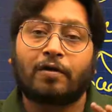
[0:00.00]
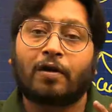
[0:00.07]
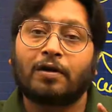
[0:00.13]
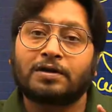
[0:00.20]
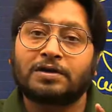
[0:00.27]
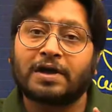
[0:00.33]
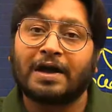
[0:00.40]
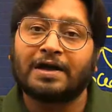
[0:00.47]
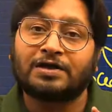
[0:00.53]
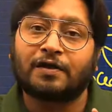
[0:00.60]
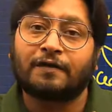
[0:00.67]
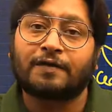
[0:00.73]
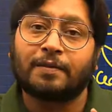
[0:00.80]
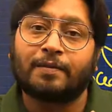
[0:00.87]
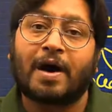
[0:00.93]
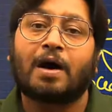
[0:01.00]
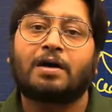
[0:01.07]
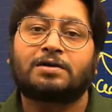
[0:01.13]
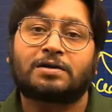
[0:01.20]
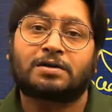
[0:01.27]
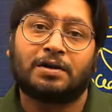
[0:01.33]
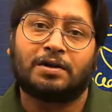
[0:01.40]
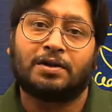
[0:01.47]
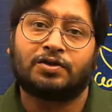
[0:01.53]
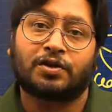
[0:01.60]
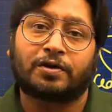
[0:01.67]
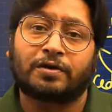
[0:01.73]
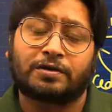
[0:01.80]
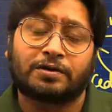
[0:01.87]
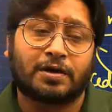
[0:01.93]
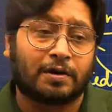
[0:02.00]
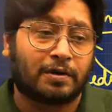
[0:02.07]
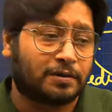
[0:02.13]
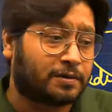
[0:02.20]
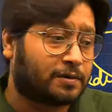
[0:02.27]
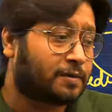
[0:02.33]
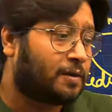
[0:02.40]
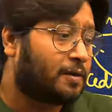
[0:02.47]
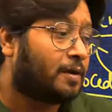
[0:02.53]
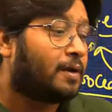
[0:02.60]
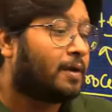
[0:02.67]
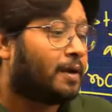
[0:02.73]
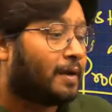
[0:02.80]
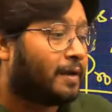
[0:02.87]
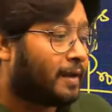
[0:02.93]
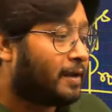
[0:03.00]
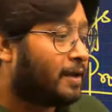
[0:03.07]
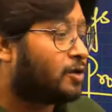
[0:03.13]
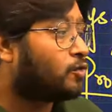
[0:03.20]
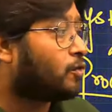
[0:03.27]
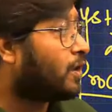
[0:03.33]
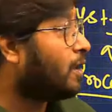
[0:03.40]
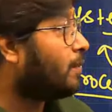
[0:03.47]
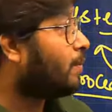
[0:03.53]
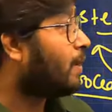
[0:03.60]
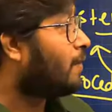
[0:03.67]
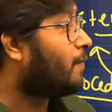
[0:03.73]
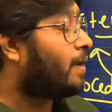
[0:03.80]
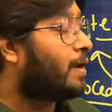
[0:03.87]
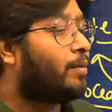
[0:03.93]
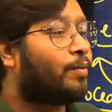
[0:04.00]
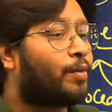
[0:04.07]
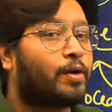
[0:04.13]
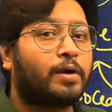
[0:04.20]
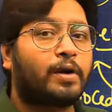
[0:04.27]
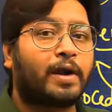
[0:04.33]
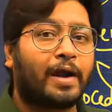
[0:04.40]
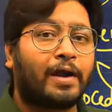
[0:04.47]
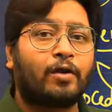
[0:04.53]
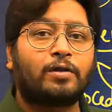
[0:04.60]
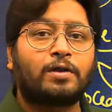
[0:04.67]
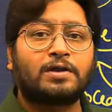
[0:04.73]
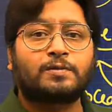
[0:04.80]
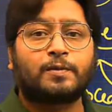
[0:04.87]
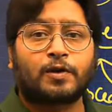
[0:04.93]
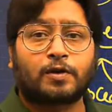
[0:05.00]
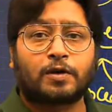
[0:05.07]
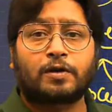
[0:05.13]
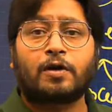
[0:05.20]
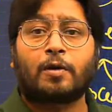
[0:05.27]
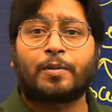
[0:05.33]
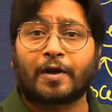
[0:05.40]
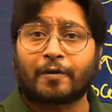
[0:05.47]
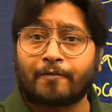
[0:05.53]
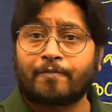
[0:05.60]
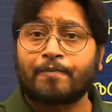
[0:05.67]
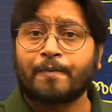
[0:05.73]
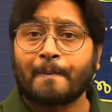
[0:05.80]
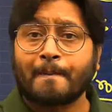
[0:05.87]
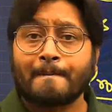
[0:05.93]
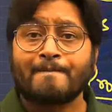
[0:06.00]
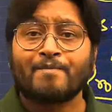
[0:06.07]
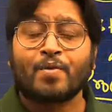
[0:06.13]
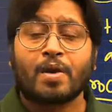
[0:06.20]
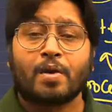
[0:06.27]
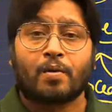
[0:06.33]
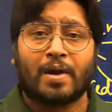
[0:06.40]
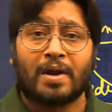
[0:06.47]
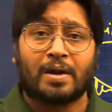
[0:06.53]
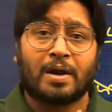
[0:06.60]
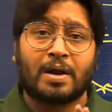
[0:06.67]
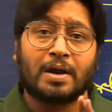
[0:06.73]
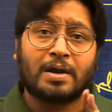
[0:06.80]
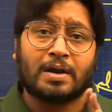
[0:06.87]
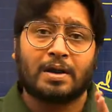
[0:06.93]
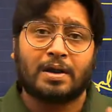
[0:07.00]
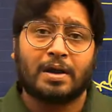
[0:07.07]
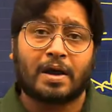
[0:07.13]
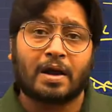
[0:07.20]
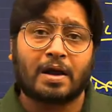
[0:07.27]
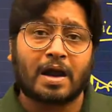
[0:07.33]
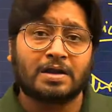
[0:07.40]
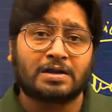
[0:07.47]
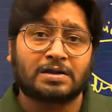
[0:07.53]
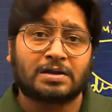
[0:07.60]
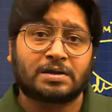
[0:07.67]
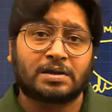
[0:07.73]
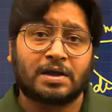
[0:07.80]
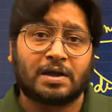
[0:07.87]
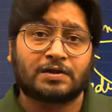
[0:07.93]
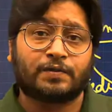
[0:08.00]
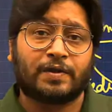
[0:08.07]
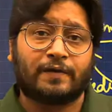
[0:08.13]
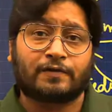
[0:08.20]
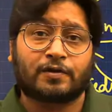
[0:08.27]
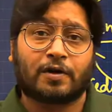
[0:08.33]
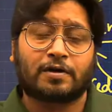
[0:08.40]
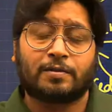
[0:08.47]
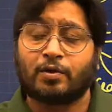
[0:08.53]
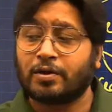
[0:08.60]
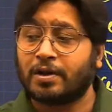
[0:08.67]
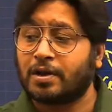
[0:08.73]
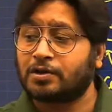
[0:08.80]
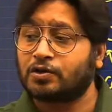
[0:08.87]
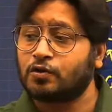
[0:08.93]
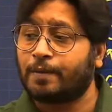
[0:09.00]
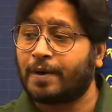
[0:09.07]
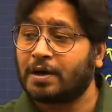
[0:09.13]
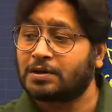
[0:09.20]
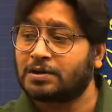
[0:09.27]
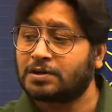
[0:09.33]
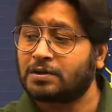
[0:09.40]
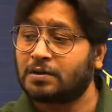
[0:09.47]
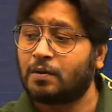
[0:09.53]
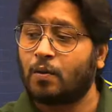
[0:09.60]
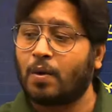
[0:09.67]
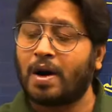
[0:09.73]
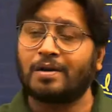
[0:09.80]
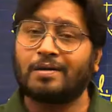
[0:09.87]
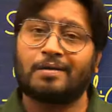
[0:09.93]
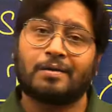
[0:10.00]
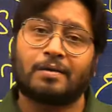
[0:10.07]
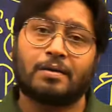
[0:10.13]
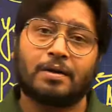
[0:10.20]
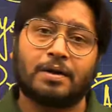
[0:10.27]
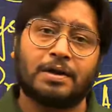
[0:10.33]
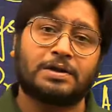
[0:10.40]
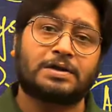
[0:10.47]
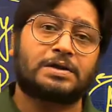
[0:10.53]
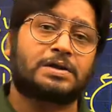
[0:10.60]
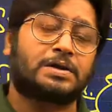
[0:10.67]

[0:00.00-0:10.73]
size of the marks in the general studies, they need to keep a very important eye on this particular topic, right? There are, as we have talked about, there are two parts. One is